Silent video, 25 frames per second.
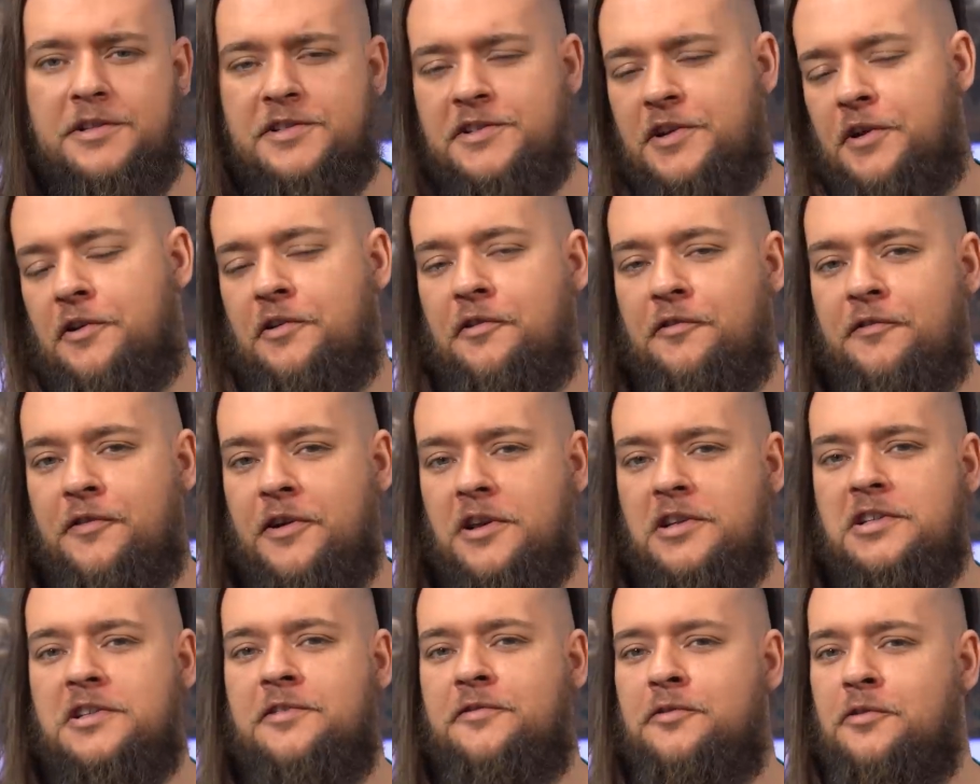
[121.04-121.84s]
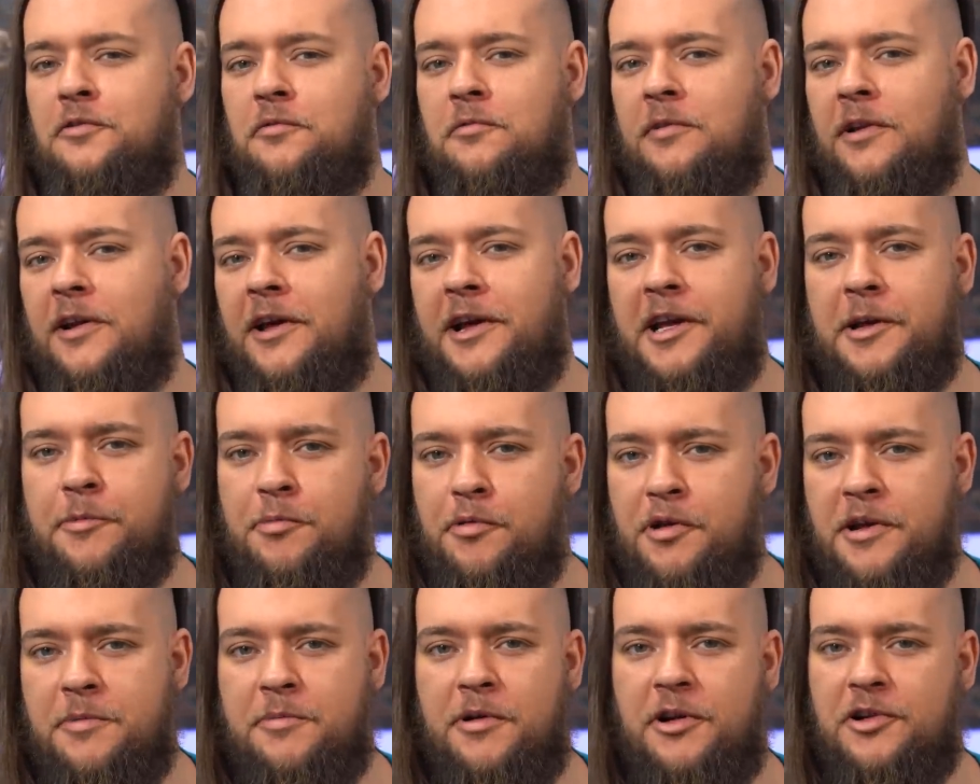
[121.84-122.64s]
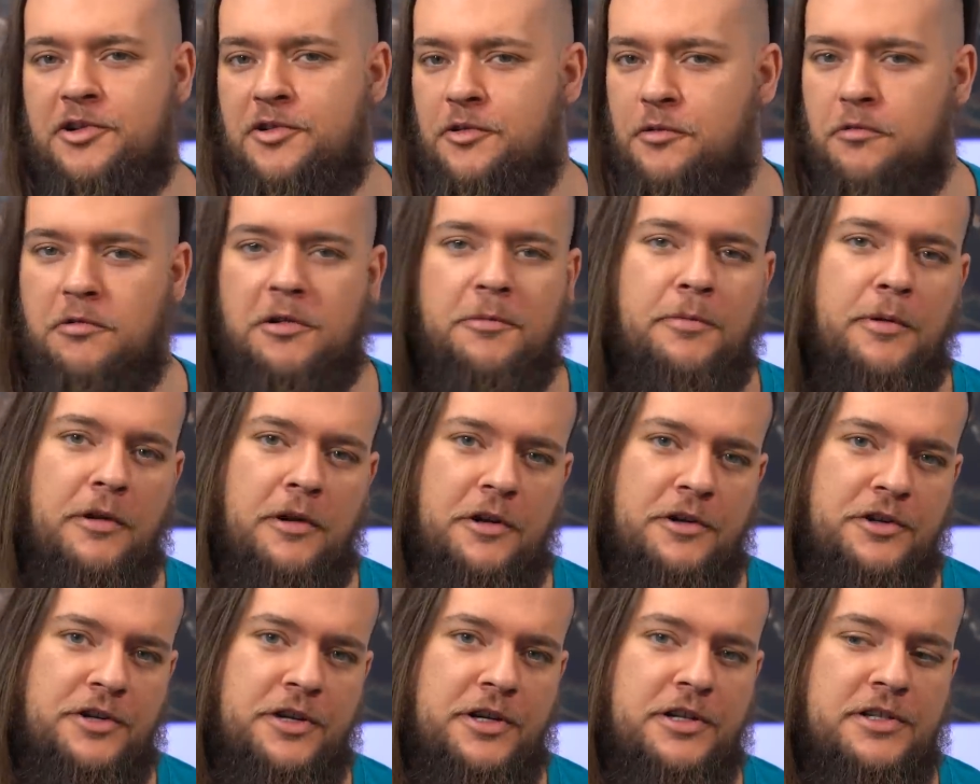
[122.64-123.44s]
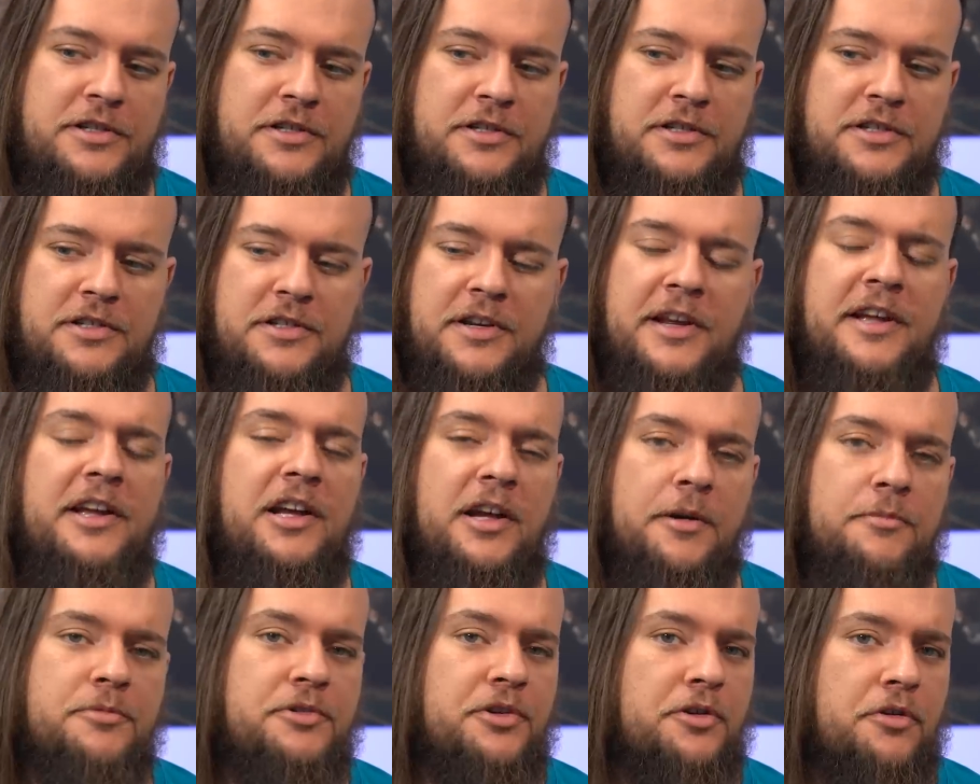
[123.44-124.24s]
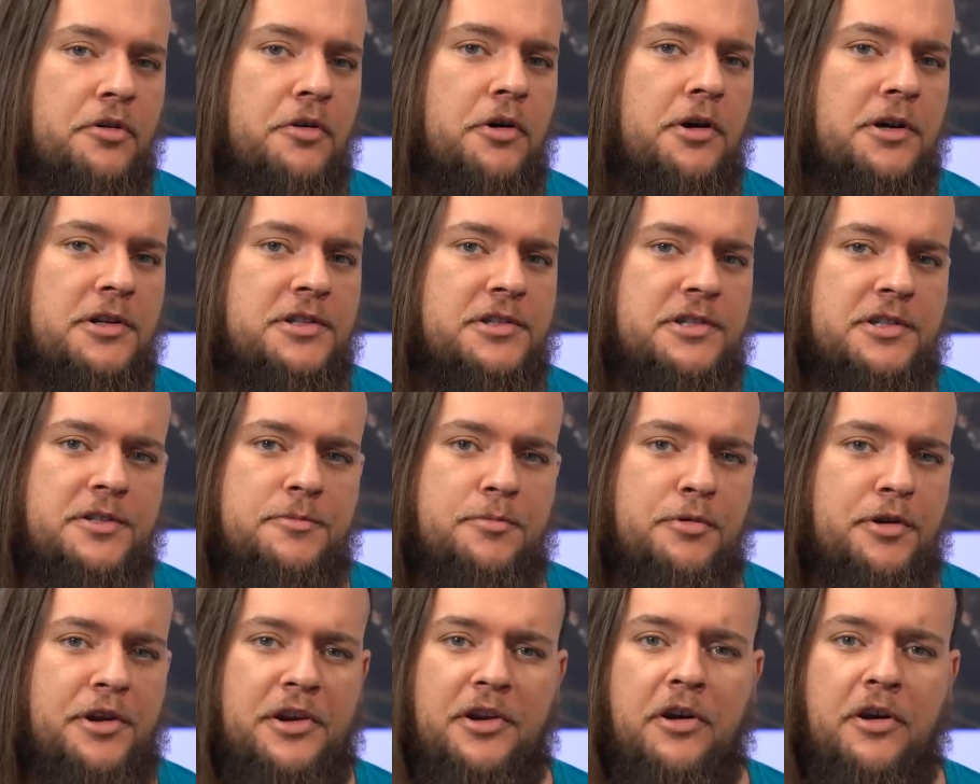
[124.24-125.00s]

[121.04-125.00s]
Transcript: So, first of all, like pretty much all apologists, Nate comes across as pretty